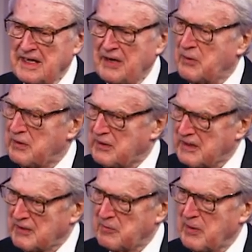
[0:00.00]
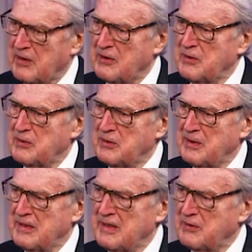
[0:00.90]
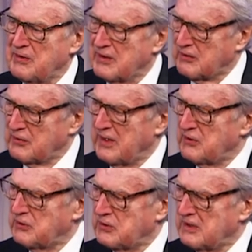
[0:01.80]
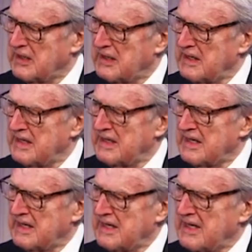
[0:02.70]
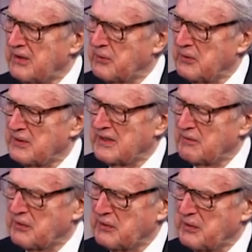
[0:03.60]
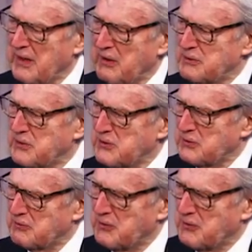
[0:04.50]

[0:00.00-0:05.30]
And we think of Mario, and we think of Andrew tonight, and we think of the thousands of